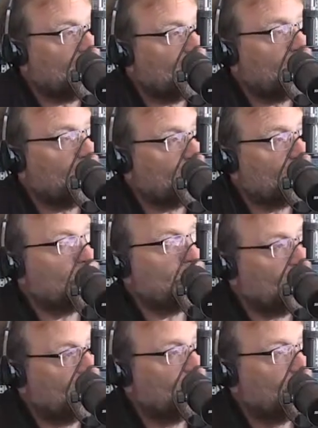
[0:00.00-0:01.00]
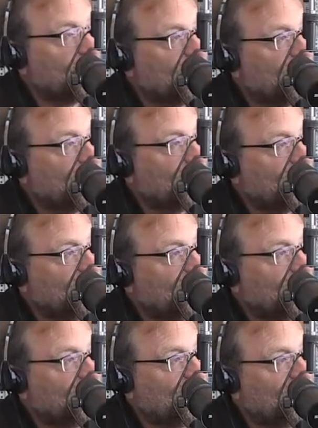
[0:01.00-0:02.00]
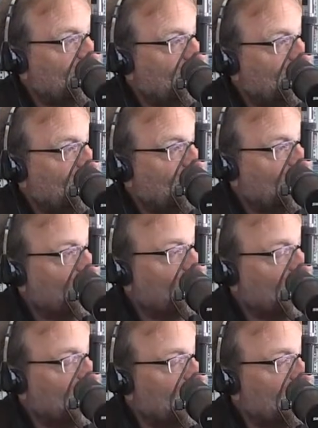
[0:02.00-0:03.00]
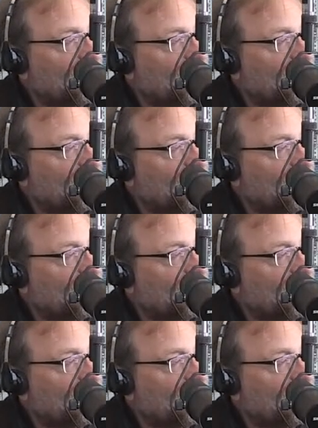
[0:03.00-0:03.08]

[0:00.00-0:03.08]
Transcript: at the Ocotillo. Nope. No, they need